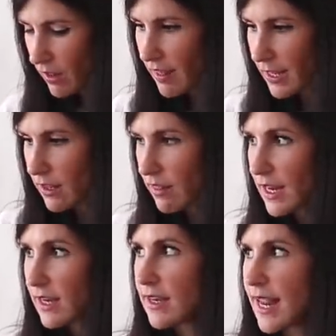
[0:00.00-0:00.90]
Then
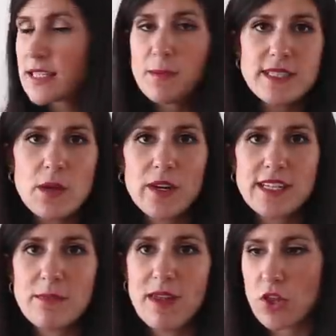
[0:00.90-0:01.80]
the next piece I
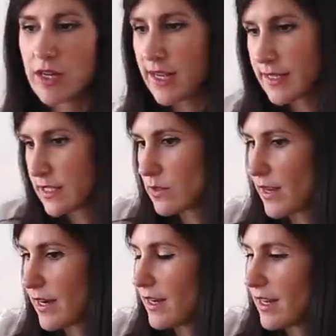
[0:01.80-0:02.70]
wanted to mention is this
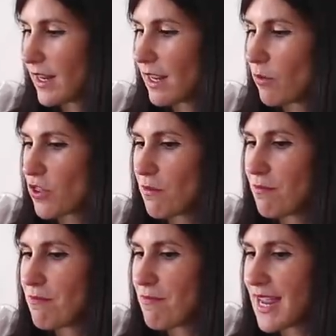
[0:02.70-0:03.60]
one here, which
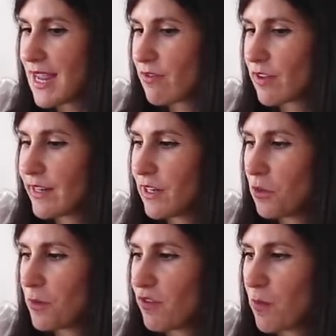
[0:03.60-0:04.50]
you may have gotten a
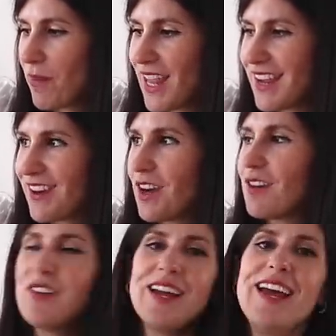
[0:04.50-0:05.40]
little bit of a peek
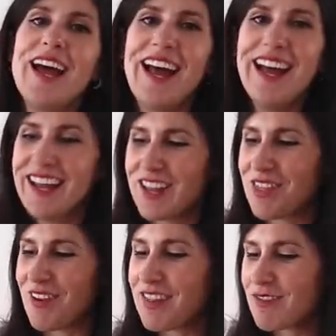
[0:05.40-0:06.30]
of
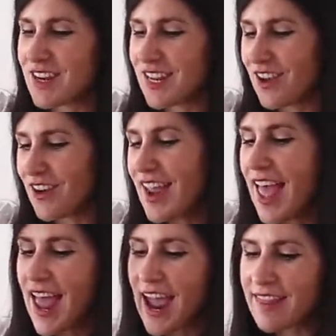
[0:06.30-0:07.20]
throughout the video,
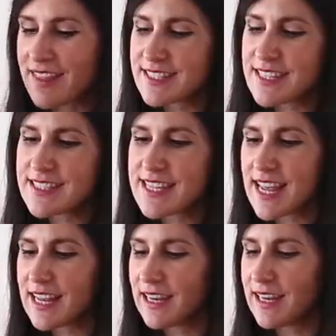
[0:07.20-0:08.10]
and this is
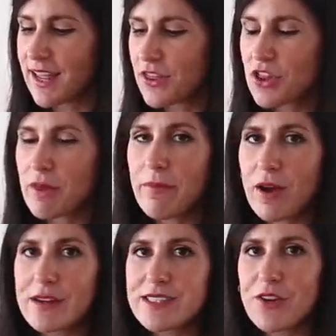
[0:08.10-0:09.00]
their
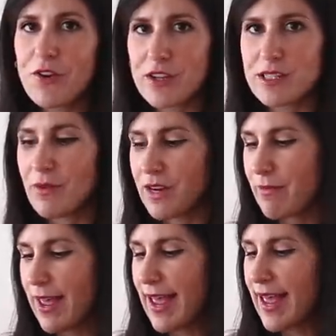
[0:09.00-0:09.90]
lunchbox
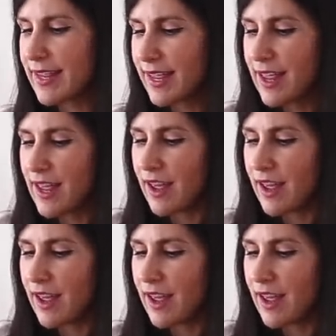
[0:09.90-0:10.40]
crossbody bag.